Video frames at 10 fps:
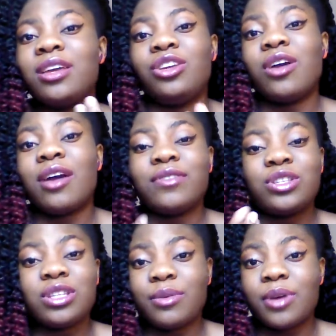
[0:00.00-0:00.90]
you know, have
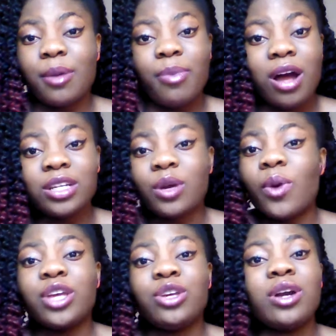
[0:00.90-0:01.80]
a partner
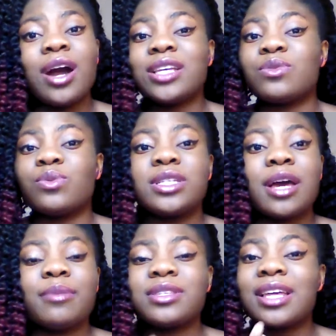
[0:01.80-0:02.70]
where you guys would
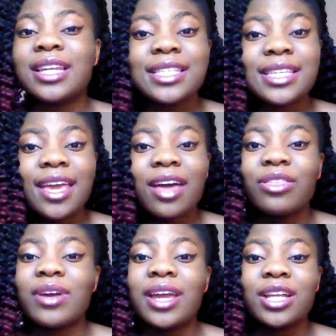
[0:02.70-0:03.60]
study
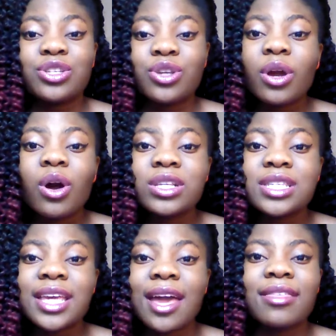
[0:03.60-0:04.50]
together and get to know God
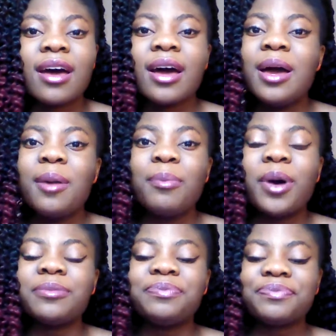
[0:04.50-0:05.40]
together.
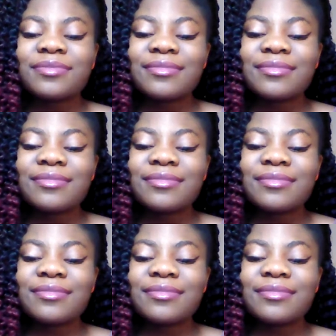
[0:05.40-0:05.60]
But